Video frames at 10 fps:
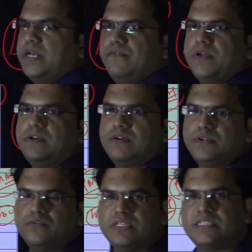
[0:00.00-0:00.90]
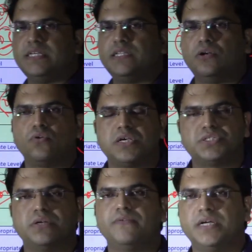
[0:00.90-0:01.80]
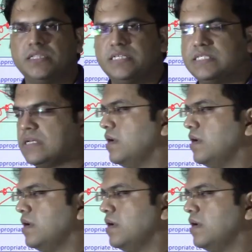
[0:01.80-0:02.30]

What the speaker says: and when you will see the location where these